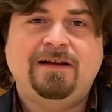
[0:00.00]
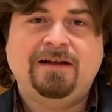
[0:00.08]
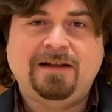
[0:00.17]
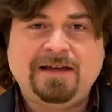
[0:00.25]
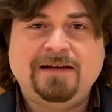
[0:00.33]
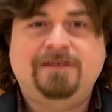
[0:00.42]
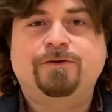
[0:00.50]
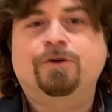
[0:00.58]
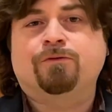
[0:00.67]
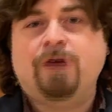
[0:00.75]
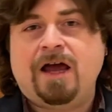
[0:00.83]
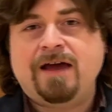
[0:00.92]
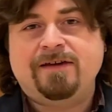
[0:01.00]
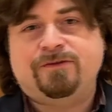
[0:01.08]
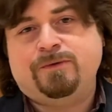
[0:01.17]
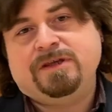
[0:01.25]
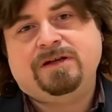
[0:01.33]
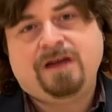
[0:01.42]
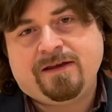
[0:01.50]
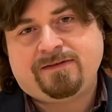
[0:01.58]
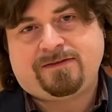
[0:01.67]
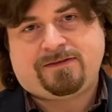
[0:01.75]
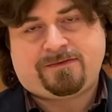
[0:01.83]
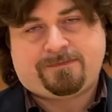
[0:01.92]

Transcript: lead to arise within us.